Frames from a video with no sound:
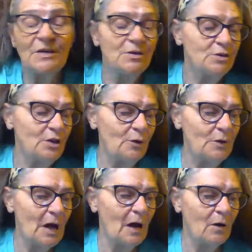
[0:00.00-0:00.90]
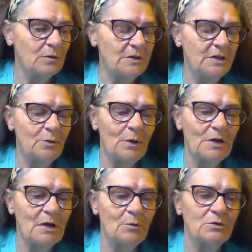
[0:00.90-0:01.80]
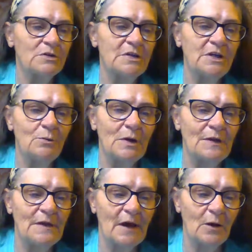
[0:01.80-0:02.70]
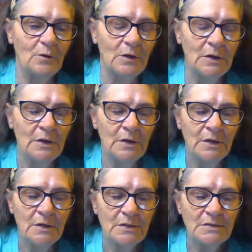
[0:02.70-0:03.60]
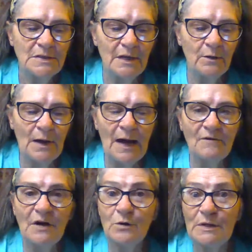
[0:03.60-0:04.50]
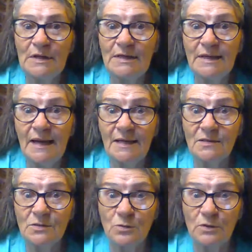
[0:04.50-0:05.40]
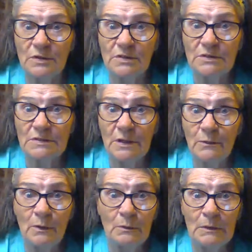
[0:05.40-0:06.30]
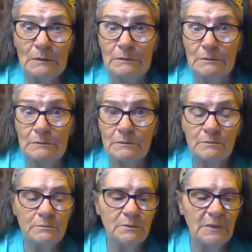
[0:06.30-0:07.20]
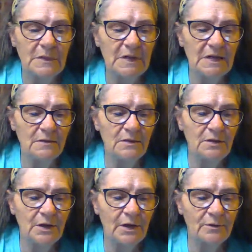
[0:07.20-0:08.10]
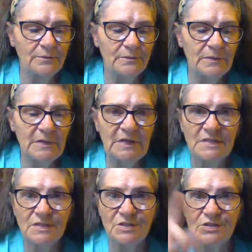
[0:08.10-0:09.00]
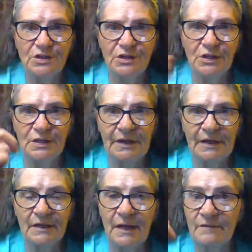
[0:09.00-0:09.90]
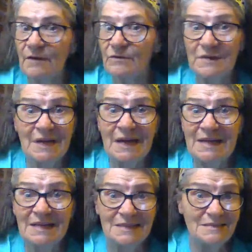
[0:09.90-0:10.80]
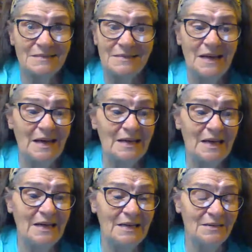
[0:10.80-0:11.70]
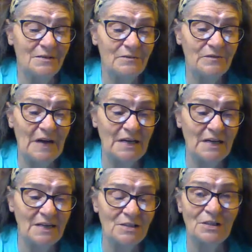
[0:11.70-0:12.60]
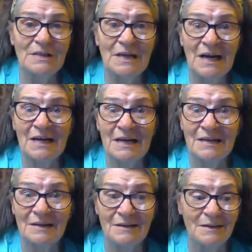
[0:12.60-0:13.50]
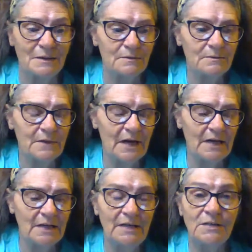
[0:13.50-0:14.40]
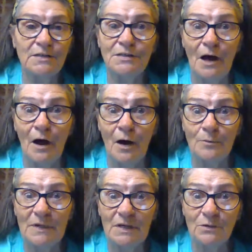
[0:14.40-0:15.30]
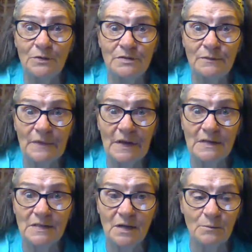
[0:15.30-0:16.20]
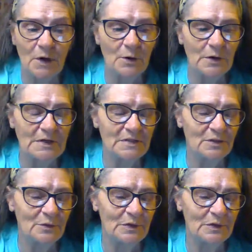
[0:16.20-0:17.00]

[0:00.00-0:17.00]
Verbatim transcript: show y'all, tell you what tell you what I thought. So I've already canceled it just so I won't, you know, get stuck in that. I, I can't. I can't. Financially, I cannot. I need to not be doing some things I'm already doing.